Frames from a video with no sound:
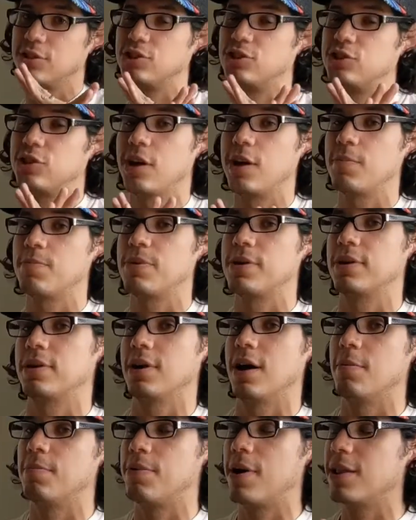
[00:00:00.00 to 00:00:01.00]
the shape.
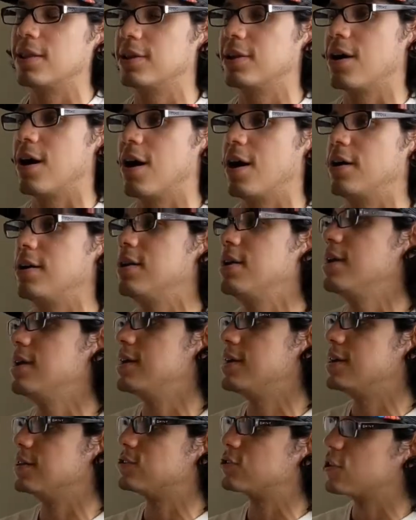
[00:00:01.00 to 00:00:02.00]
A polygon
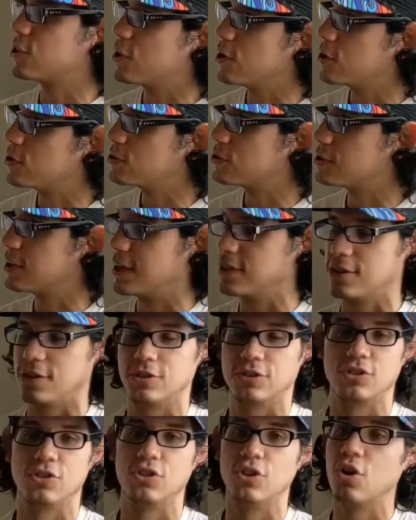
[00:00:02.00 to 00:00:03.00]
is closed and
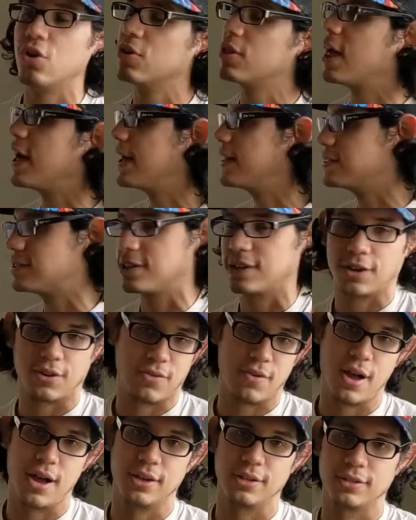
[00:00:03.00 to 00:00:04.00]
there's no lines that
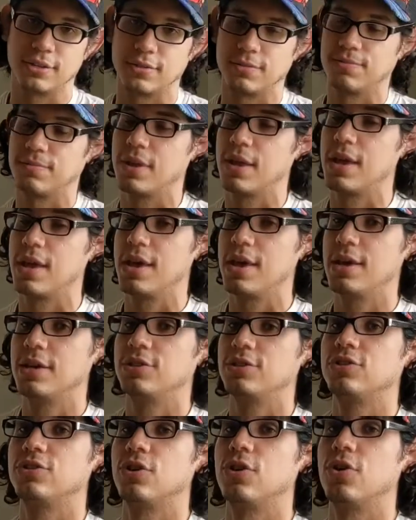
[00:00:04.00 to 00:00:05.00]
cross.
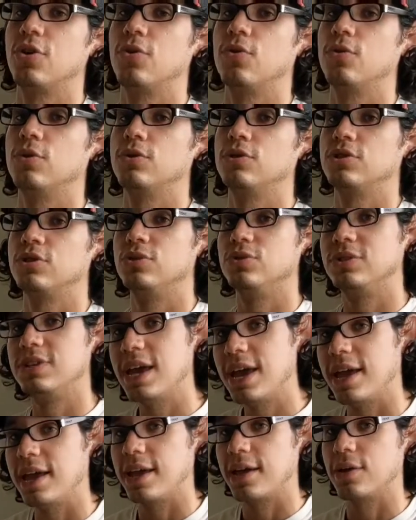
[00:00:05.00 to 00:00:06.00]
So
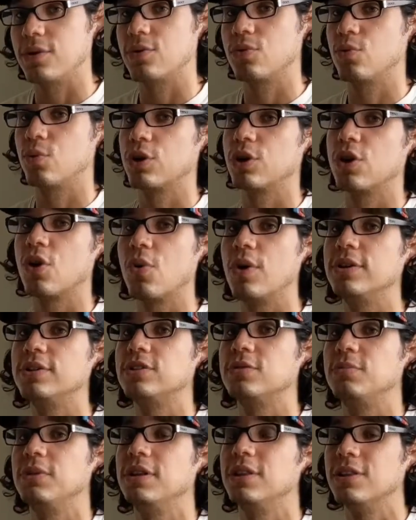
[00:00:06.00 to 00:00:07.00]
today we're going
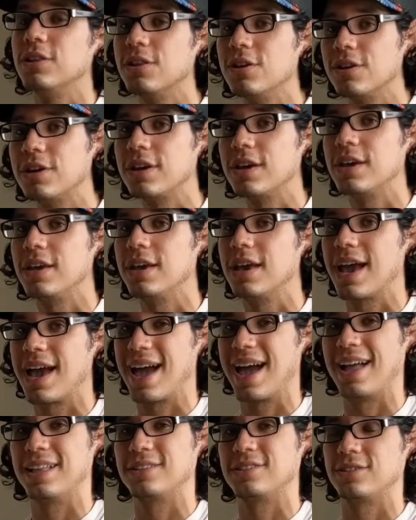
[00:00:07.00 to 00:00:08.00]
to be looking
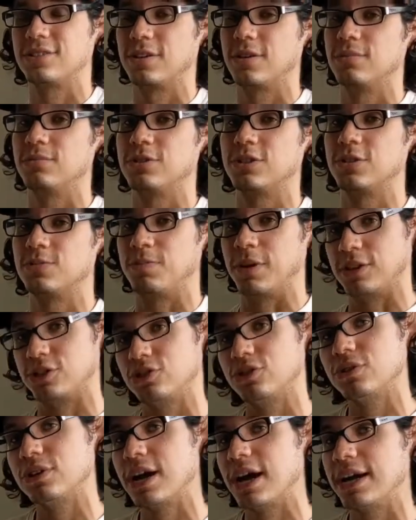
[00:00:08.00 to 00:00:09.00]
at some
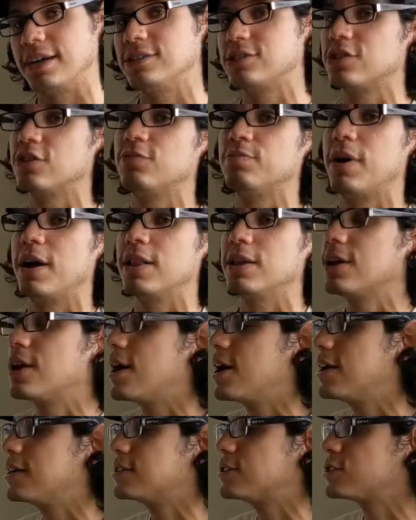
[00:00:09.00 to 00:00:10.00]
special kinds of
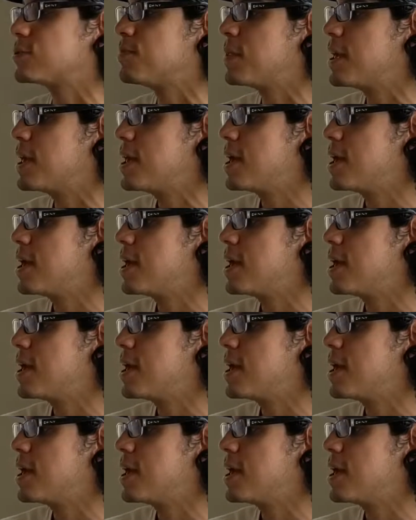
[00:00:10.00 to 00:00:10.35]
polygons,